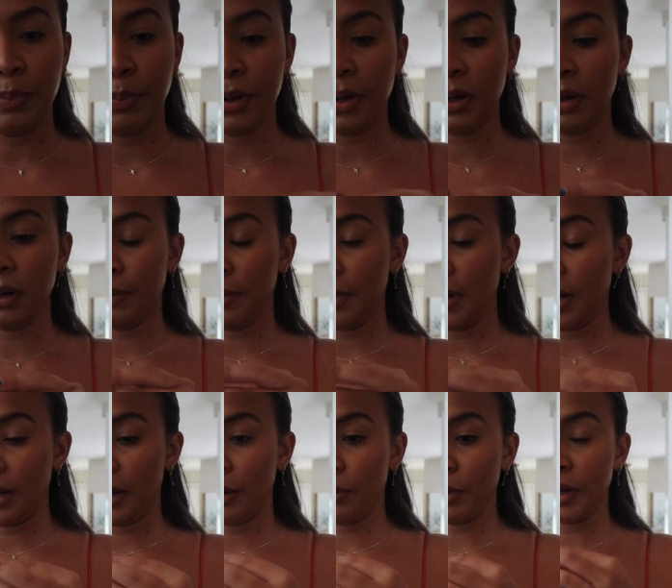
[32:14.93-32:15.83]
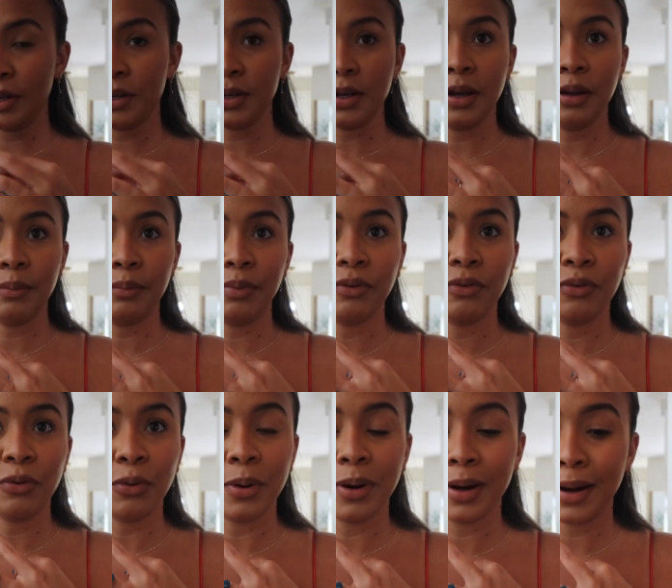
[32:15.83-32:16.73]
me put my rings on
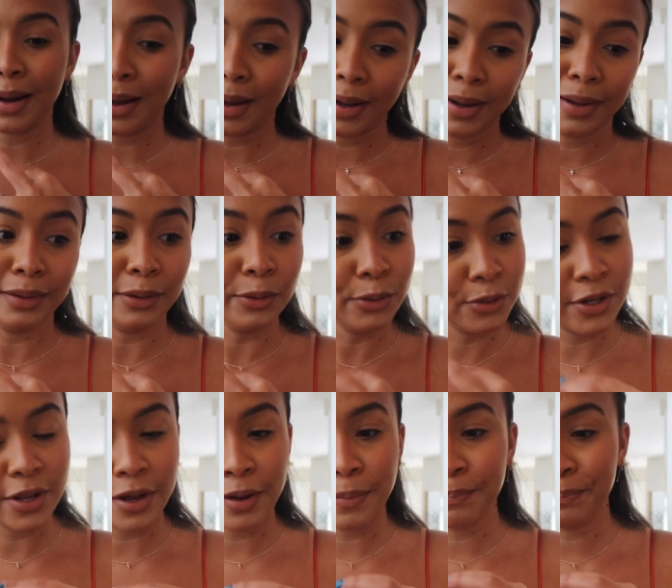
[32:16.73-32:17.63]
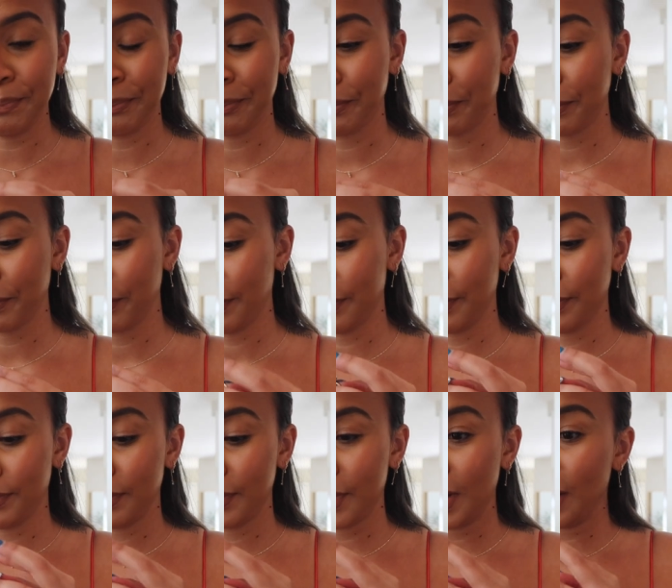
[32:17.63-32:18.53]
before I lose them
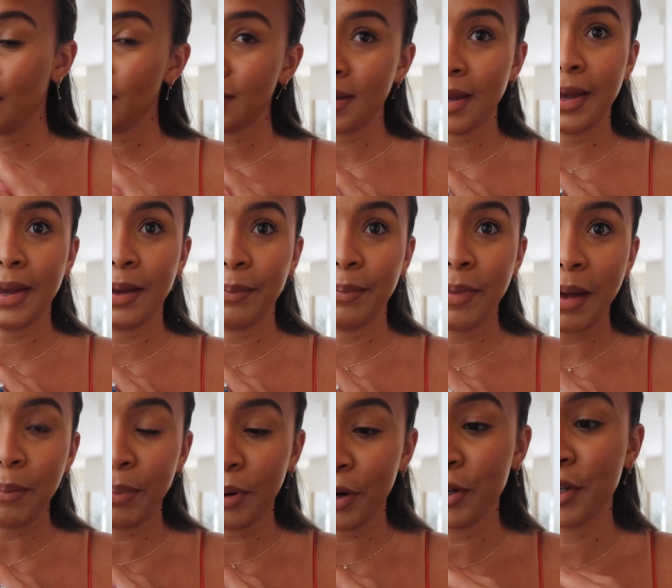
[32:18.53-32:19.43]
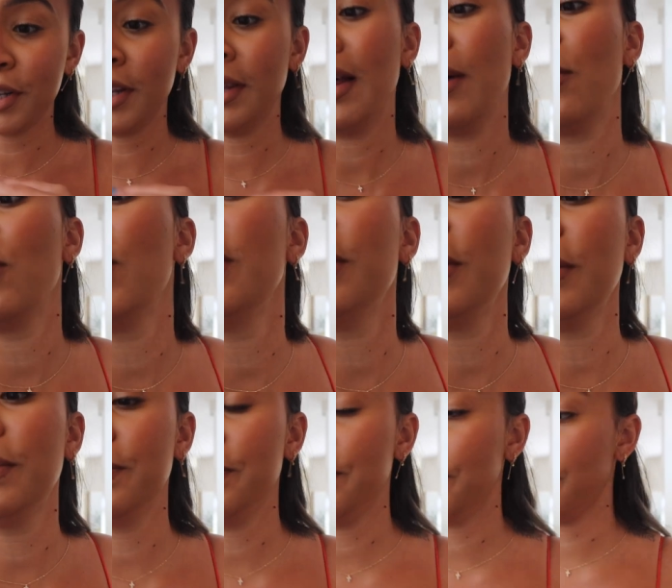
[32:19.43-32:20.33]
because I am that person that
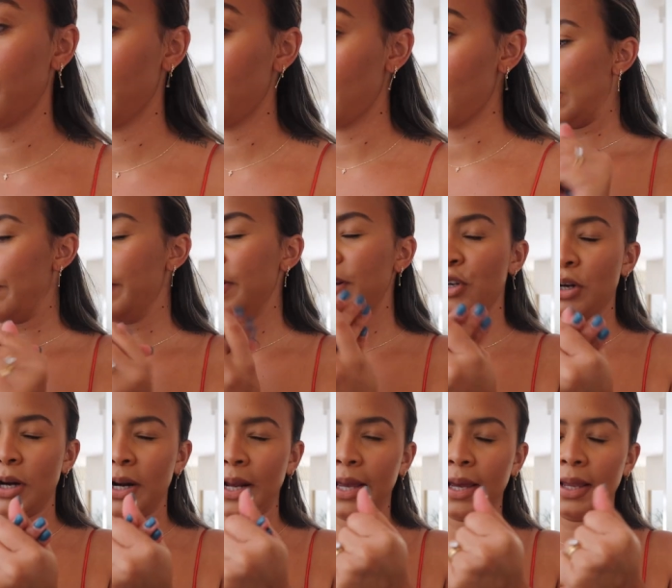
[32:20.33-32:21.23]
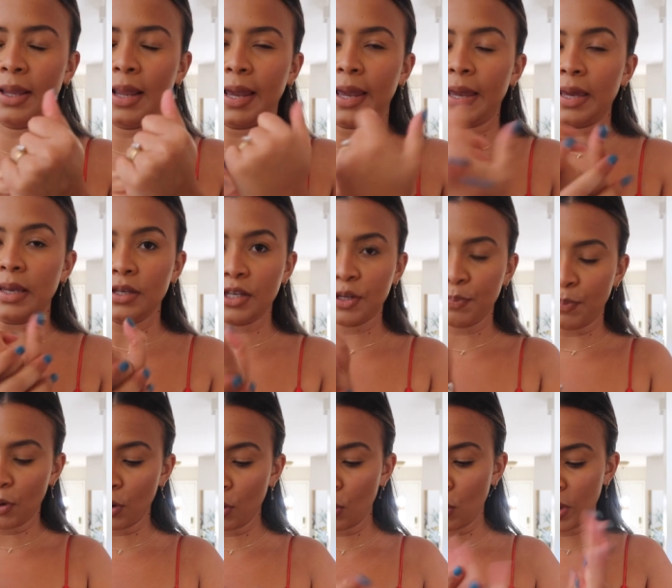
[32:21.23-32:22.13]
will. I'm gonna try to get like
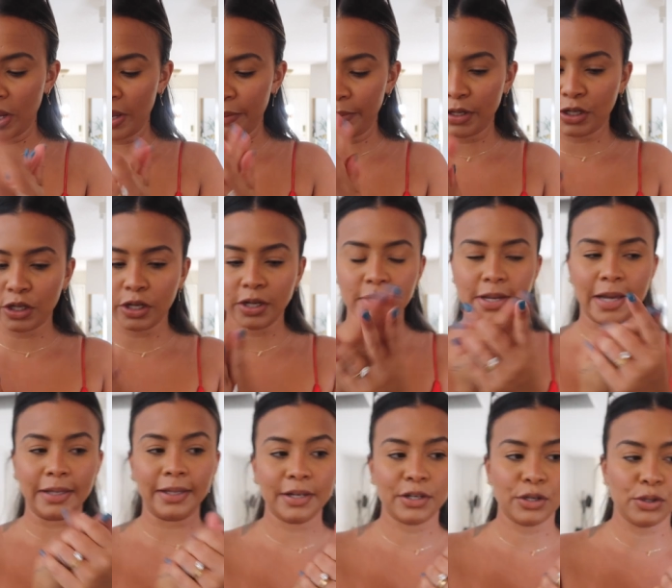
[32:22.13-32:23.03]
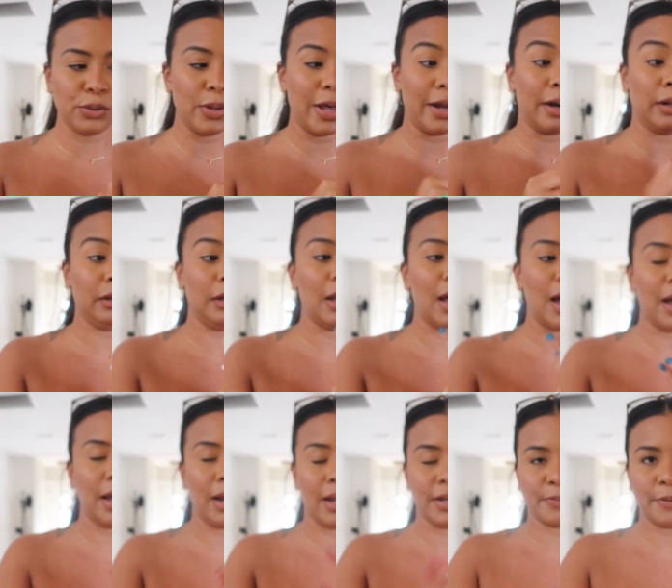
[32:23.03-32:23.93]
inspo images. I like to do that a
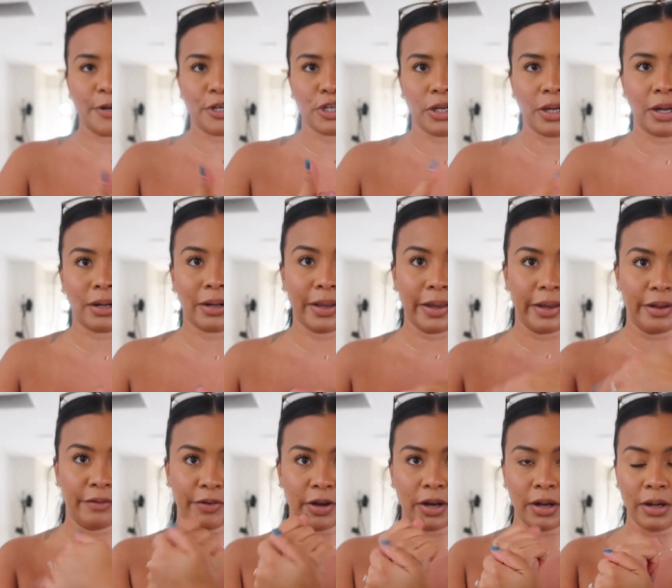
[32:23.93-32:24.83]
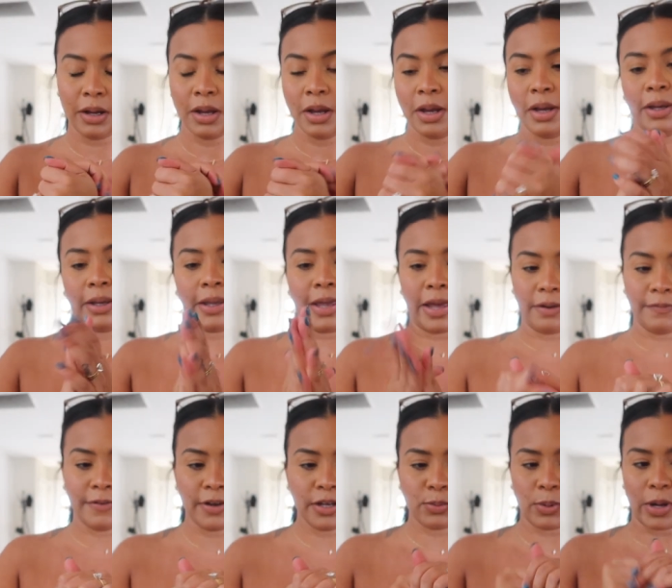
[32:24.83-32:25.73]
lot, especially on Canva.
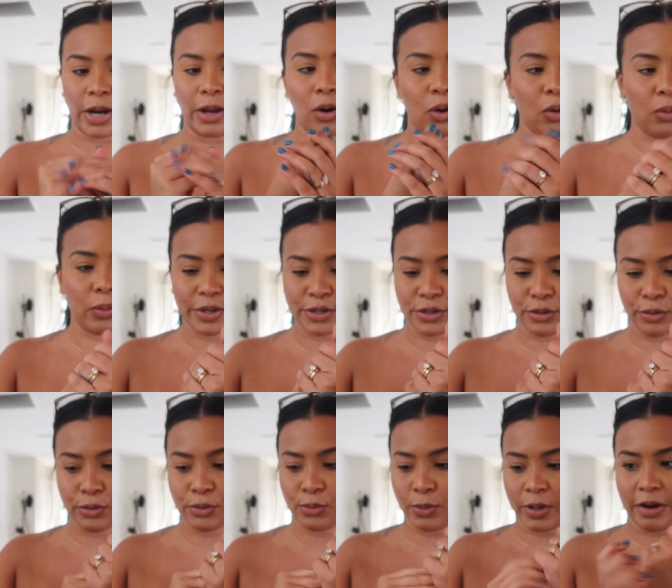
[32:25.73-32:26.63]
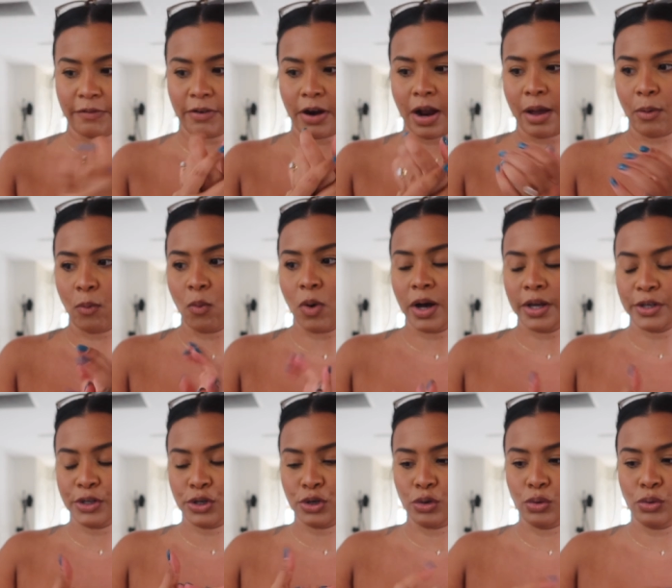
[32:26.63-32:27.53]
Canva is what I always use whenever I
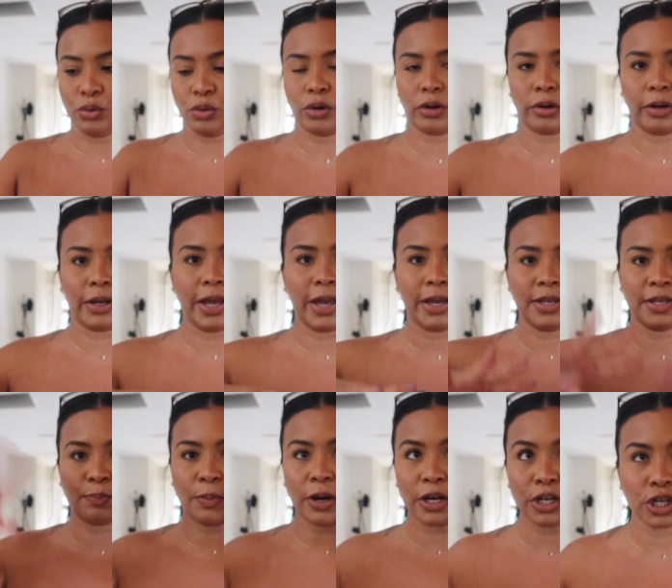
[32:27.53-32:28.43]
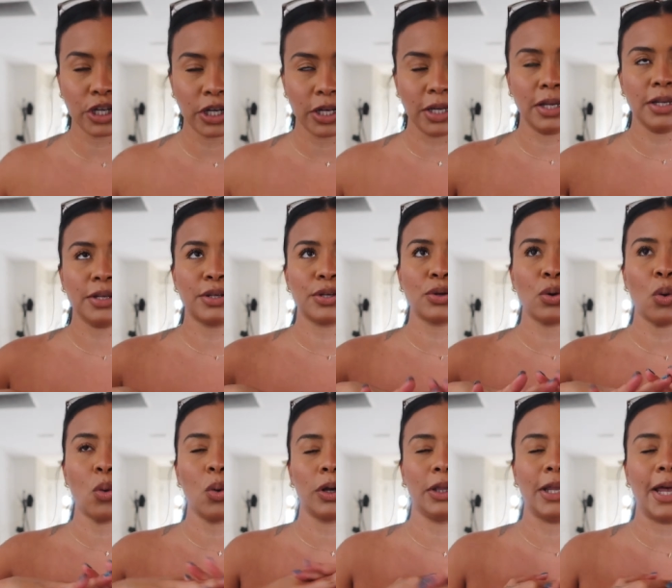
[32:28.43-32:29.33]
want to create
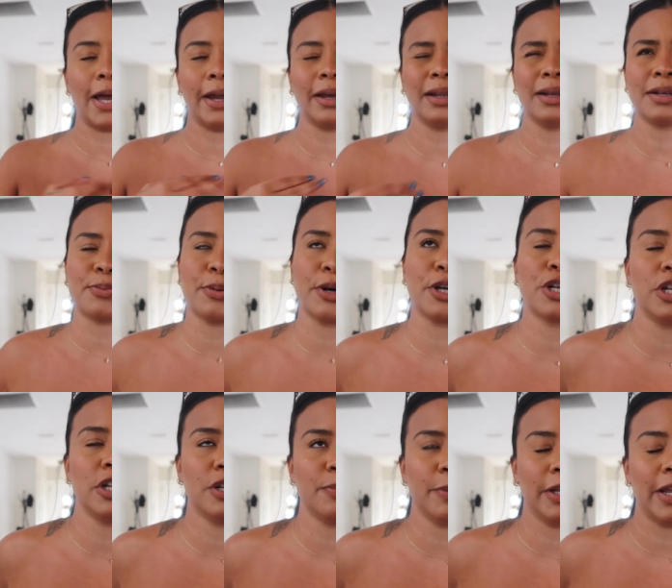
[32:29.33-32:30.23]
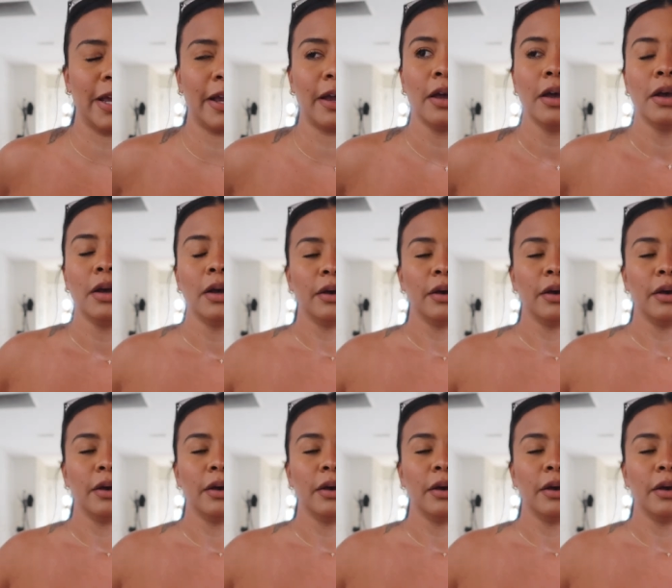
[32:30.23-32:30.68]
spreadsheets or like, not spreadsheets, but like